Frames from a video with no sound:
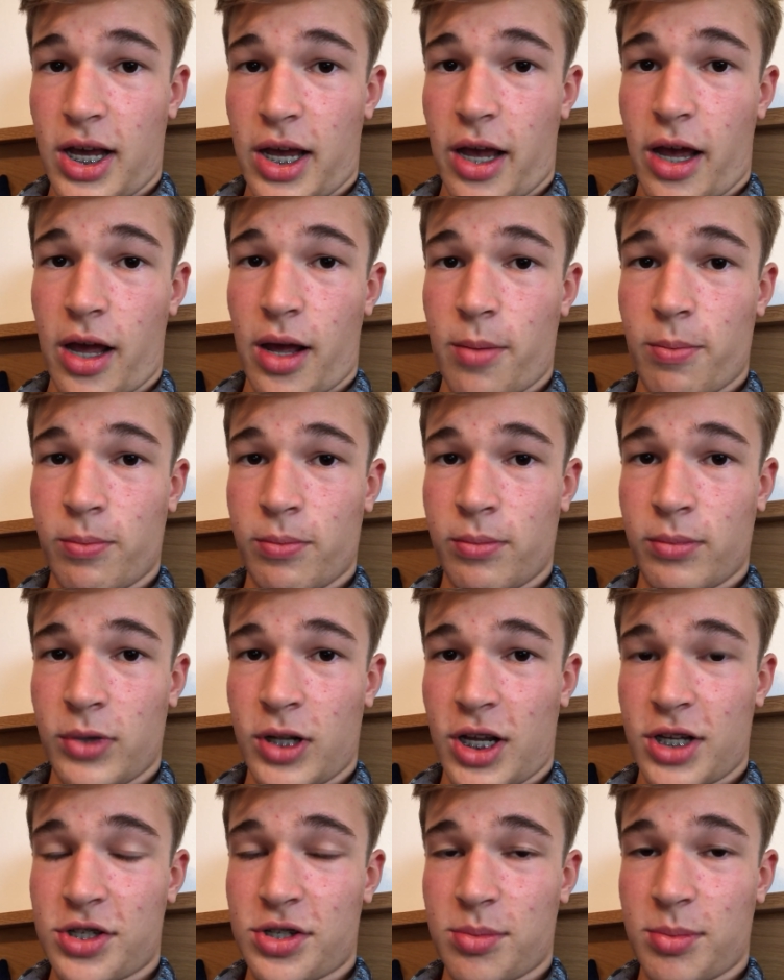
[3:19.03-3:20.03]

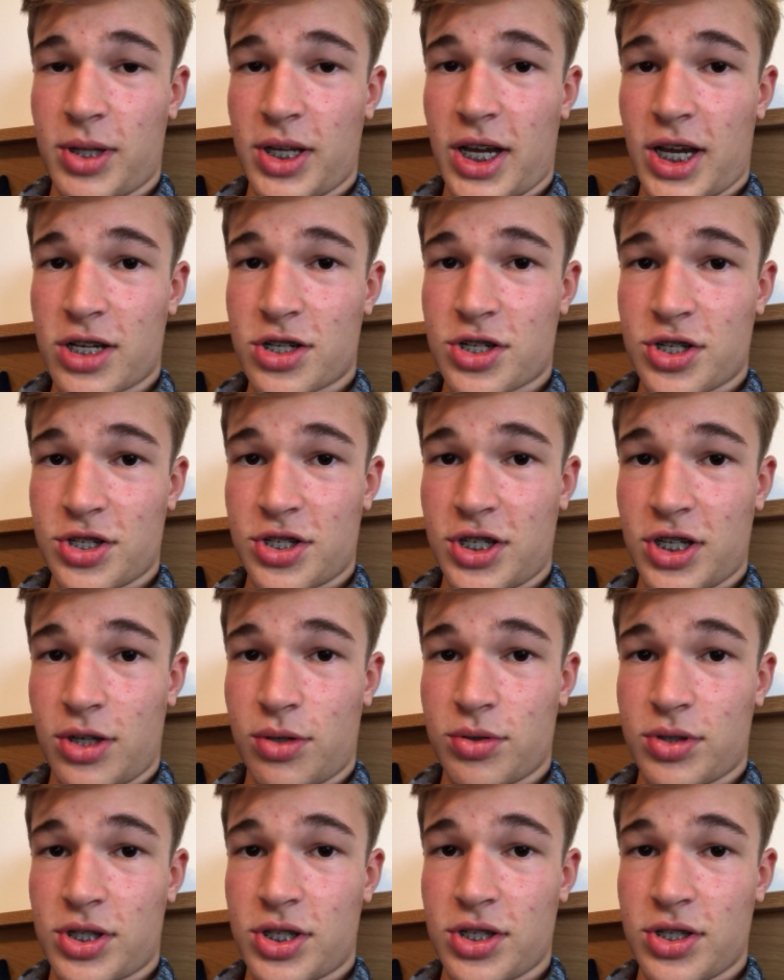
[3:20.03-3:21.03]
Like some of the action
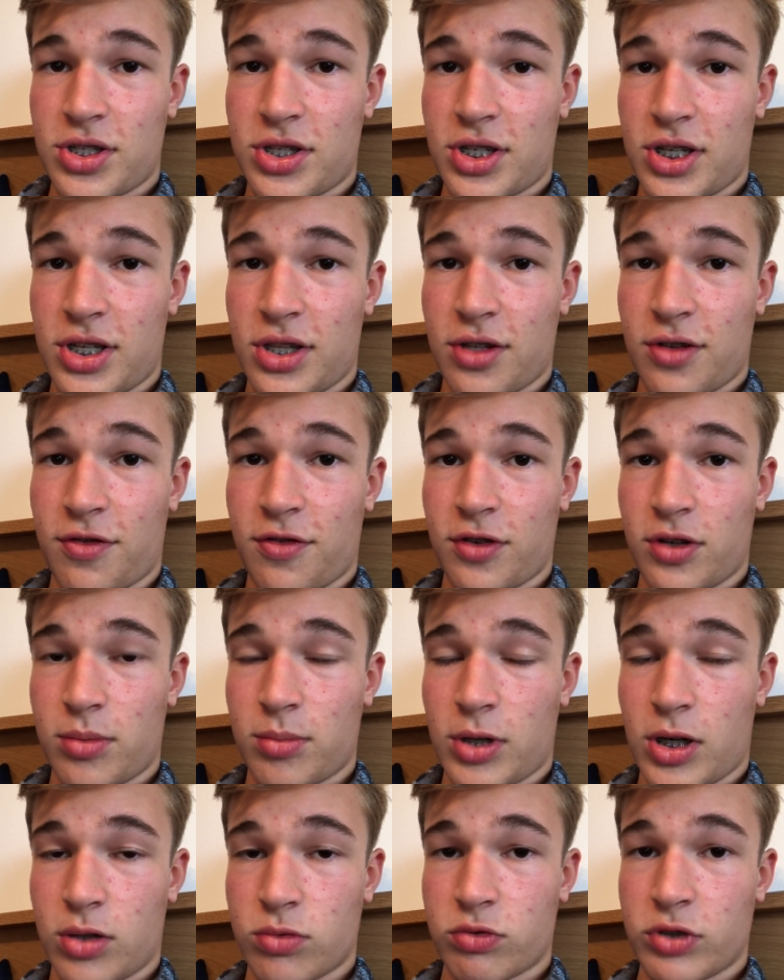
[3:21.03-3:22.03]
sequences in the
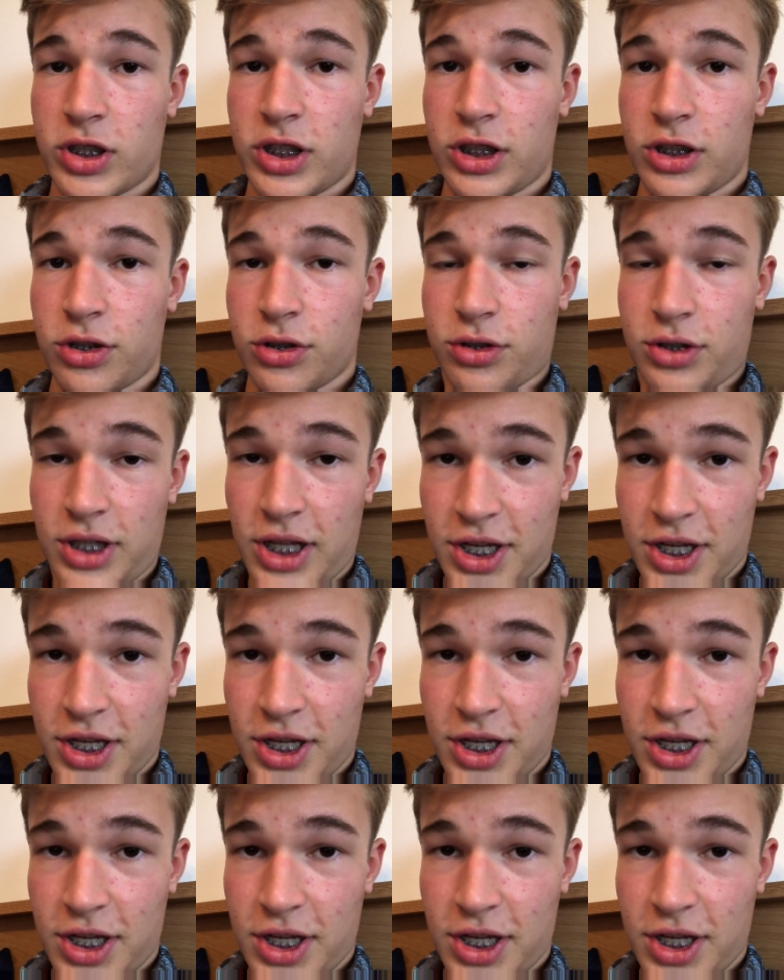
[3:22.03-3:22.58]
film are really good.